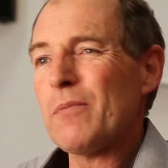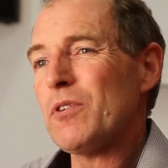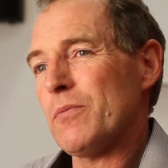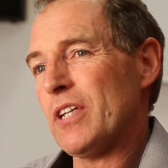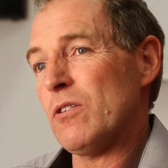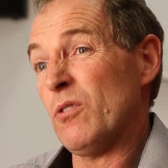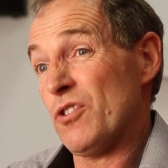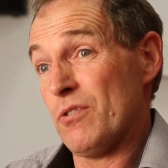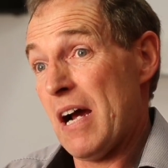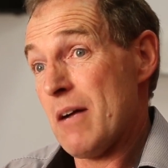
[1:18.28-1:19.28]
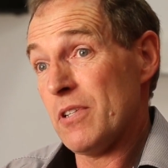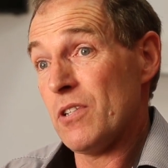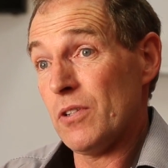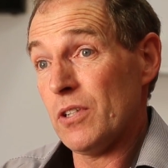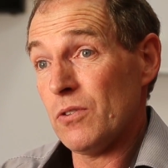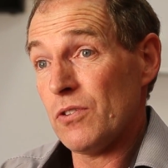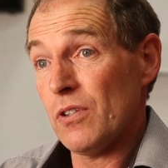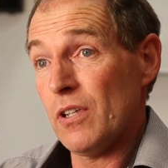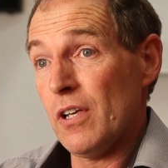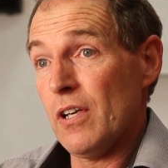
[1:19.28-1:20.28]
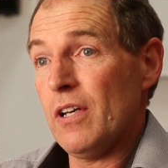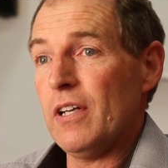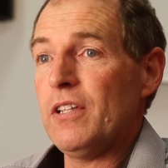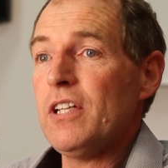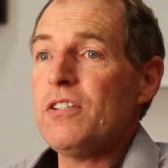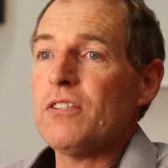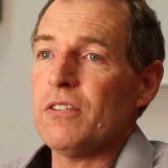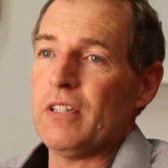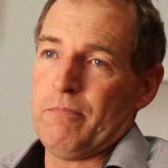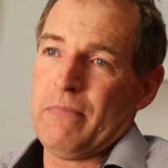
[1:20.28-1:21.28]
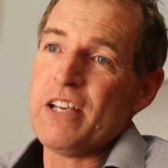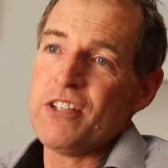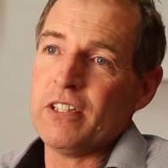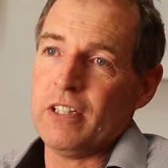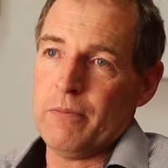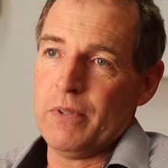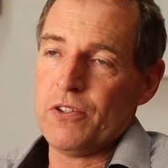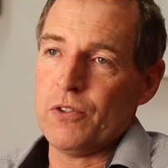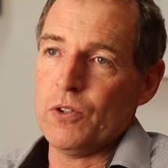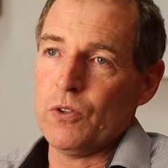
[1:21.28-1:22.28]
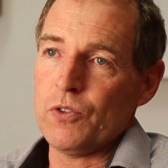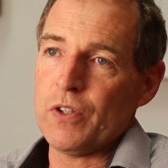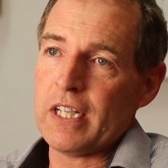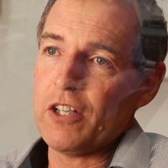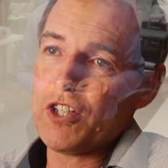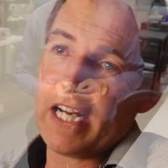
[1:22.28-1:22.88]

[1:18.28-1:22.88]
sometimes they're called smart materials. And these basically are materials that can